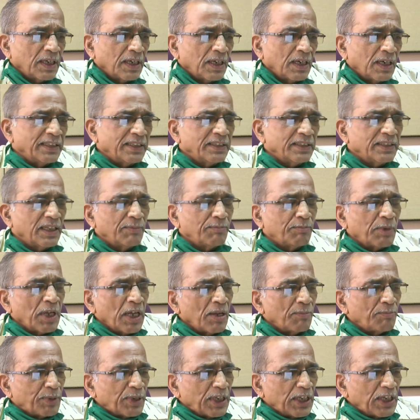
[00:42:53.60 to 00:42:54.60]
in the
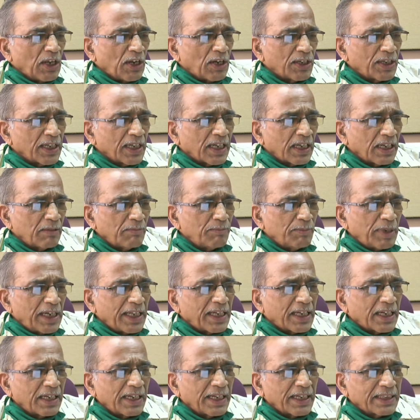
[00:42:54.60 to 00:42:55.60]
periodical
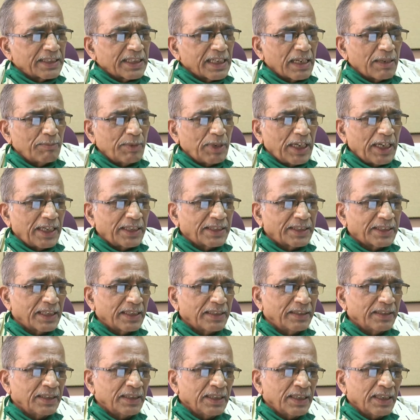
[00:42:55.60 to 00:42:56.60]
medical
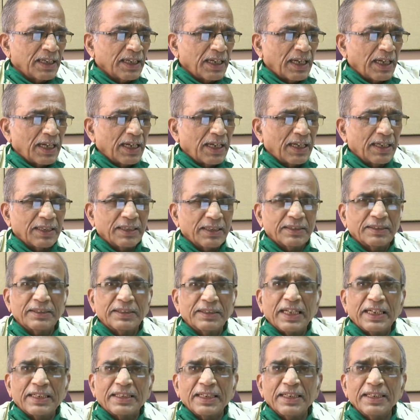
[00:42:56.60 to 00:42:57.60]
examination,
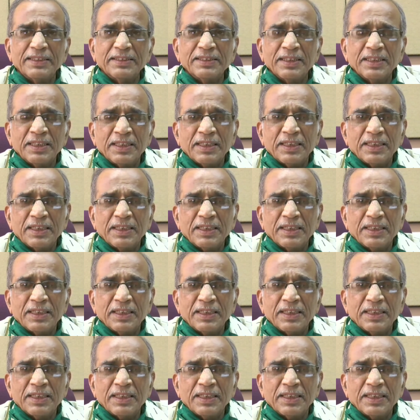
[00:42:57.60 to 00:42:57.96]
that is